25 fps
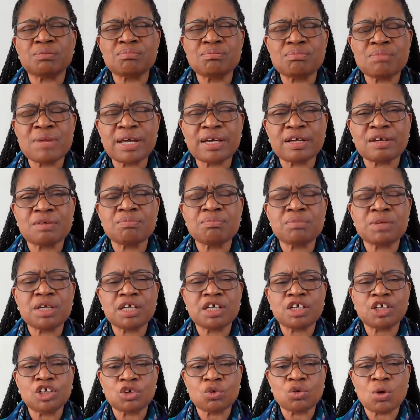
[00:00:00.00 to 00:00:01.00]
Make
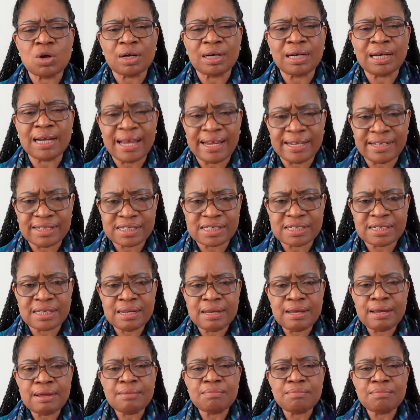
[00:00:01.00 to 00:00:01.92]
me your light.